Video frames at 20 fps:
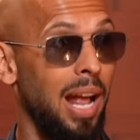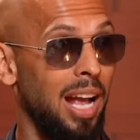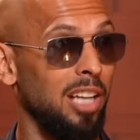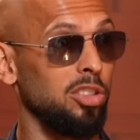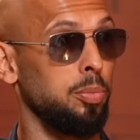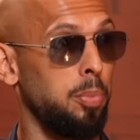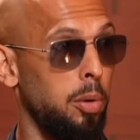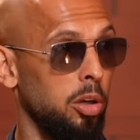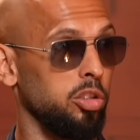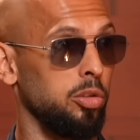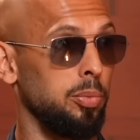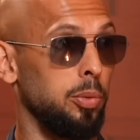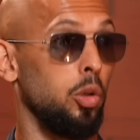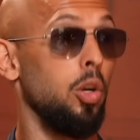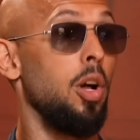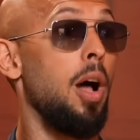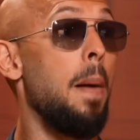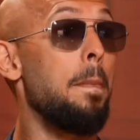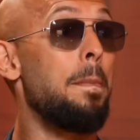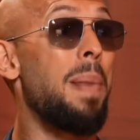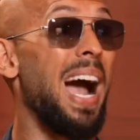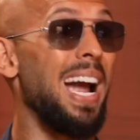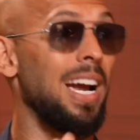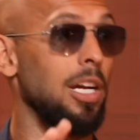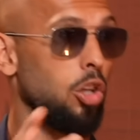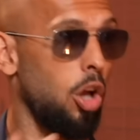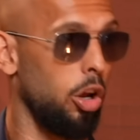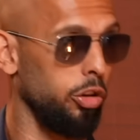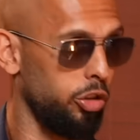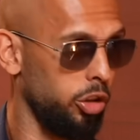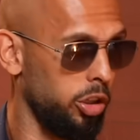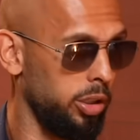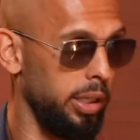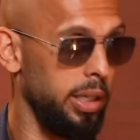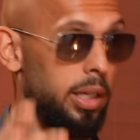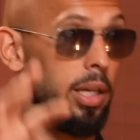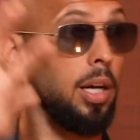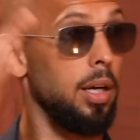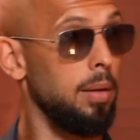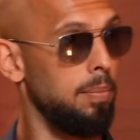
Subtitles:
as possible, biologically.